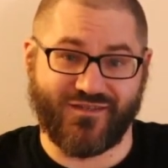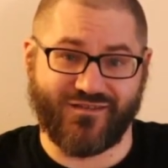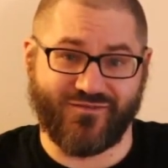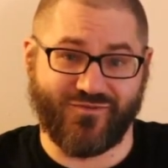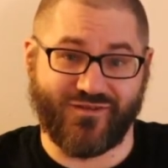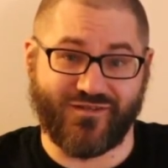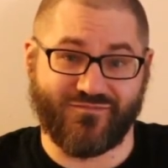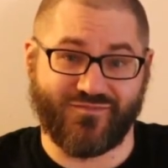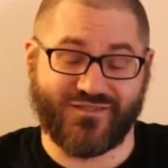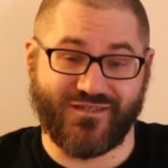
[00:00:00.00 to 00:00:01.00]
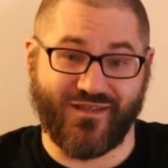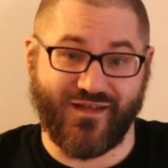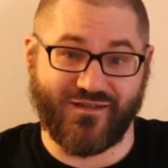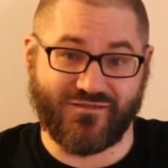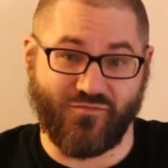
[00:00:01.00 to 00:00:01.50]
They didn't really see
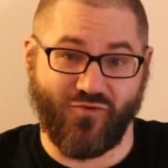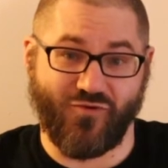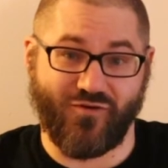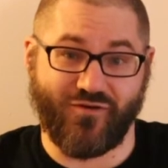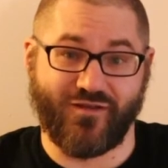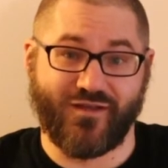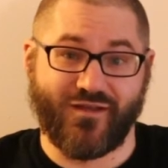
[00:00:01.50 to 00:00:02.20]
that as important.